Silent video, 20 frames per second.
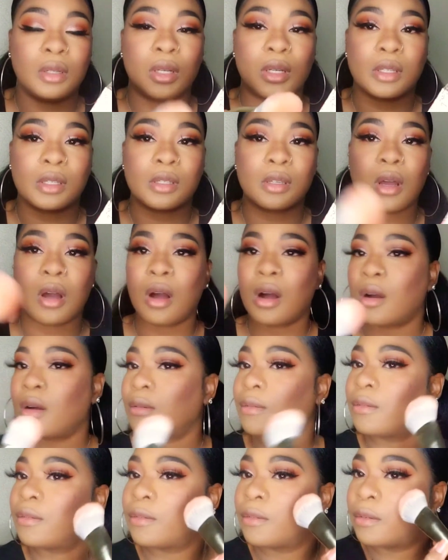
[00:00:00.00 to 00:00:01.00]
dust
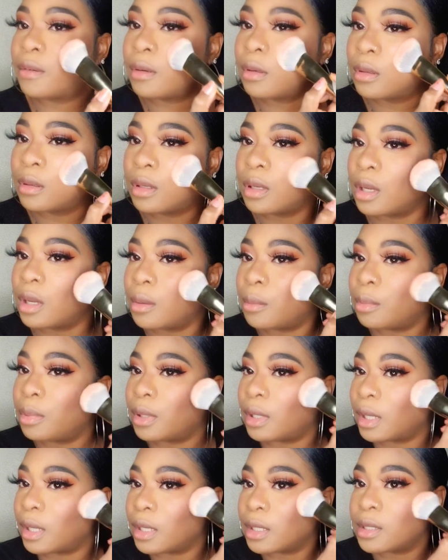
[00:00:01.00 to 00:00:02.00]
off, and
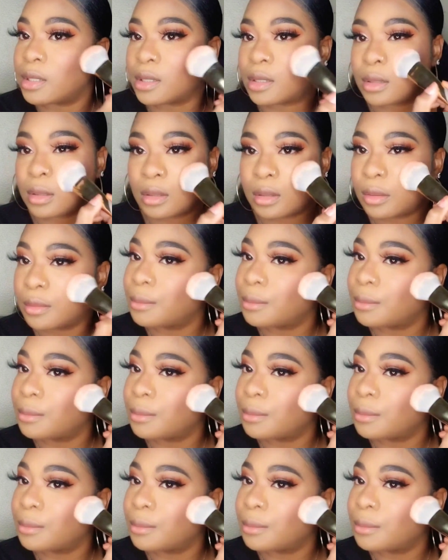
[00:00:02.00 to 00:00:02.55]
place.